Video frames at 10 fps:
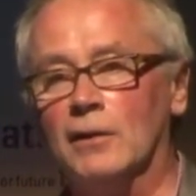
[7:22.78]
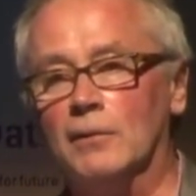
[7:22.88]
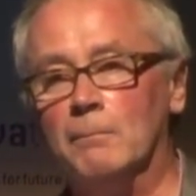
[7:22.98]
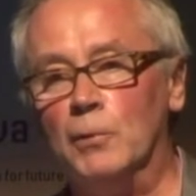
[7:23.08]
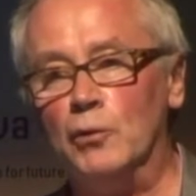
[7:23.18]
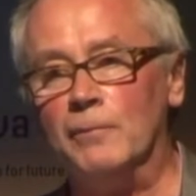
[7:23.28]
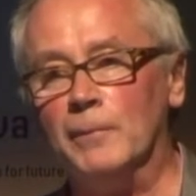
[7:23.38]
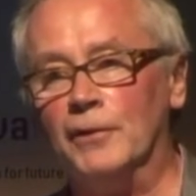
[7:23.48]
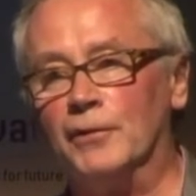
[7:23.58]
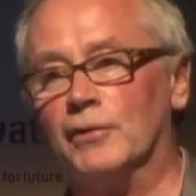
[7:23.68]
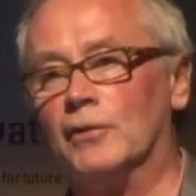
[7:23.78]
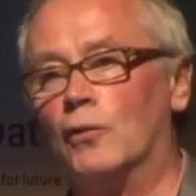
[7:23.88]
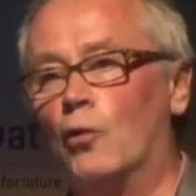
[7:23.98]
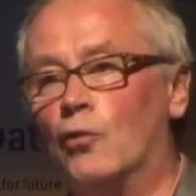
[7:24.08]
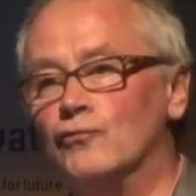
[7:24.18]
movement,
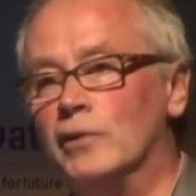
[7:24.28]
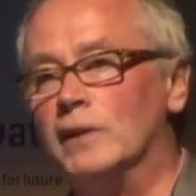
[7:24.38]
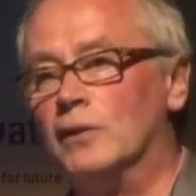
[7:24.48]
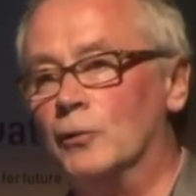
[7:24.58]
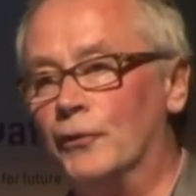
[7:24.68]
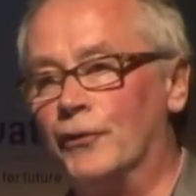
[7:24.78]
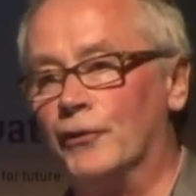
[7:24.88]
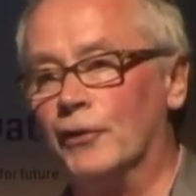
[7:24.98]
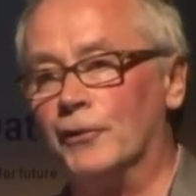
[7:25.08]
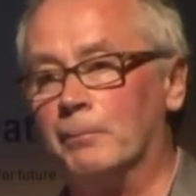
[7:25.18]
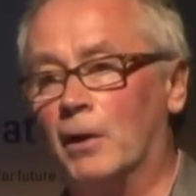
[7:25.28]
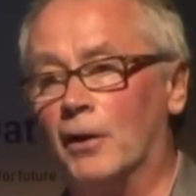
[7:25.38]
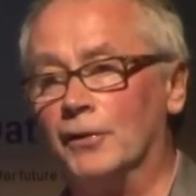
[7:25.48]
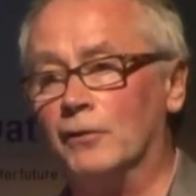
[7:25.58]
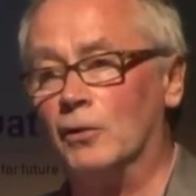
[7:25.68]
or reuse as
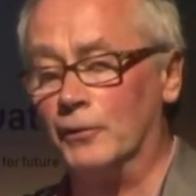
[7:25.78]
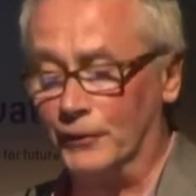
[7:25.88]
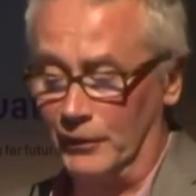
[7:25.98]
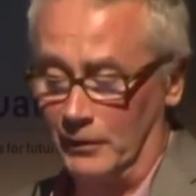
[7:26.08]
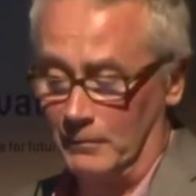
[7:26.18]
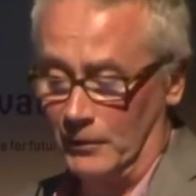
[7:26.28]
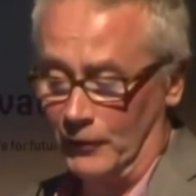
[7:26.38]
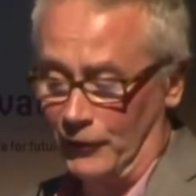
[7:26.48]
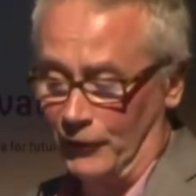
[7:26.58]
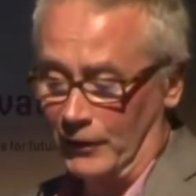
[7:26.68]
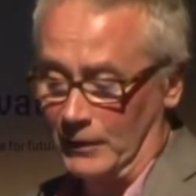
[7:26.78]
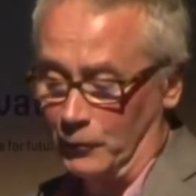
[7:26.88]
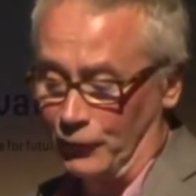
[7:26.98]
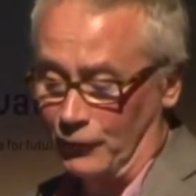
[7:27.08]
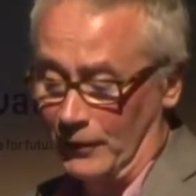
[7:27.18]
part of a long-term
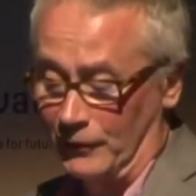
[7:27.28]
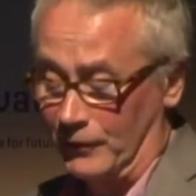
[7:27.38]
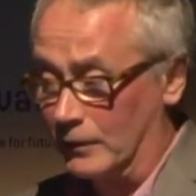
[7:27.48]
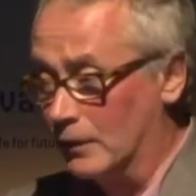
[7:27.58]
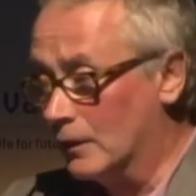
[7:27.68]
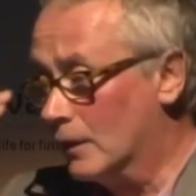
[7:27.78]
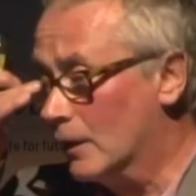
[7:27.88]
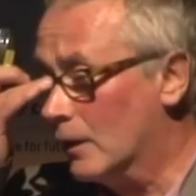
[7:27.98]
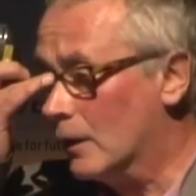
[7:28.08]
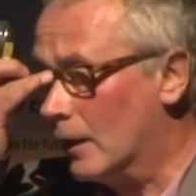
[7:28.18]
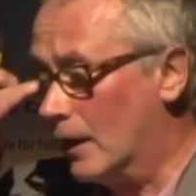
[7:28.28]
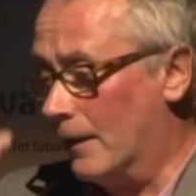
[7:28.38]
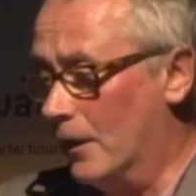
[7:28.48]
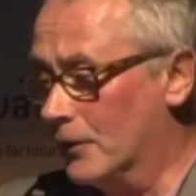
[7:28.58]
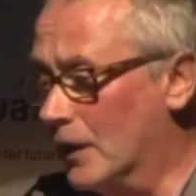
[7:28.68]
sustainable strategy.
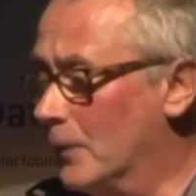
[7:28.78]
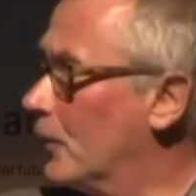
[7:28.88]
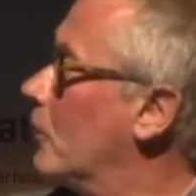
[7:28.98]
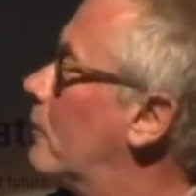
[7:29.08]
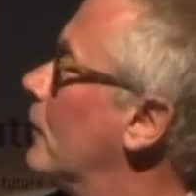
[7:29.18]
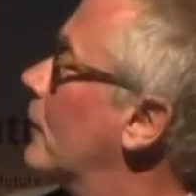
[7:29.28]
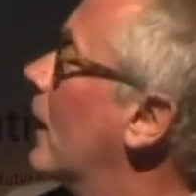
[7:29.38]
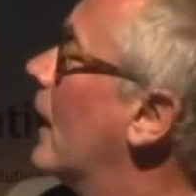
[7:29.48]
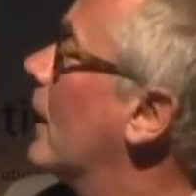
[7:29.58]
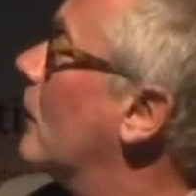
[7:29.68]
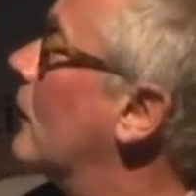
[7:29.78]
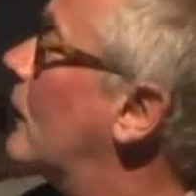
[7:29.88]
And the games opened, and